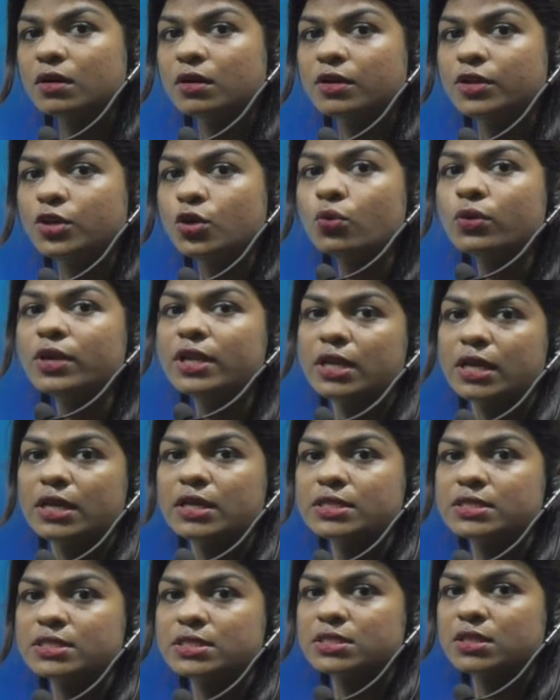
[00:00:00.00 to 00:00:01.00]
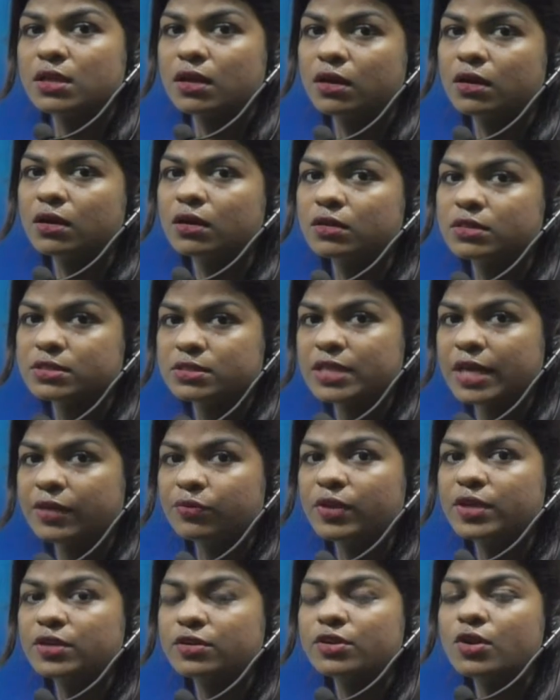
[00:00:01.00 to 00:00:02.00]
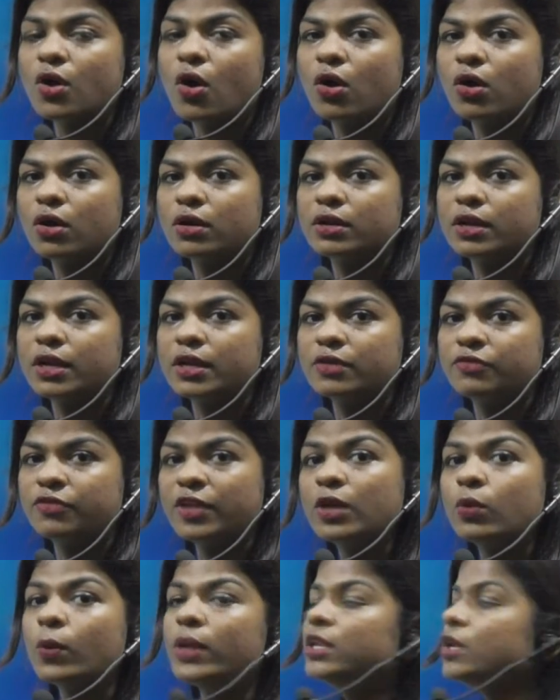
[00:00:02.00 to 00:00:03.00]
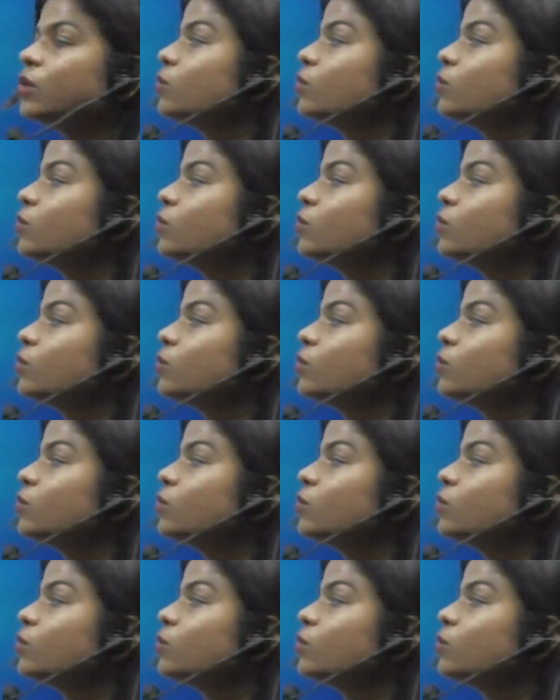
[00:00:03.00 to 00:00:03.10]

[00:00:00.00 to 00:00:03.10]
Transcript: urine is secreted, or frequent